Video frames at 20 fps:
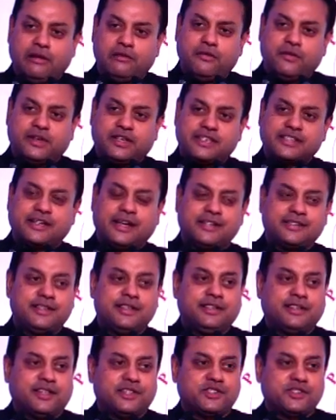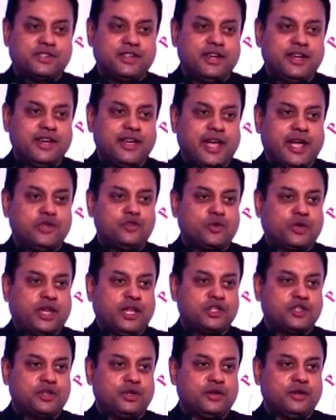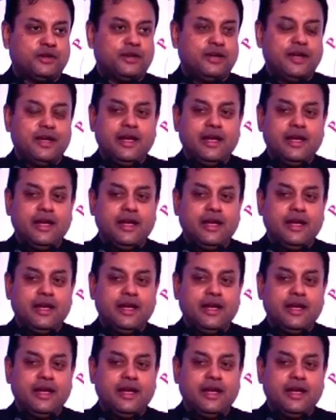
while we were discussing this education,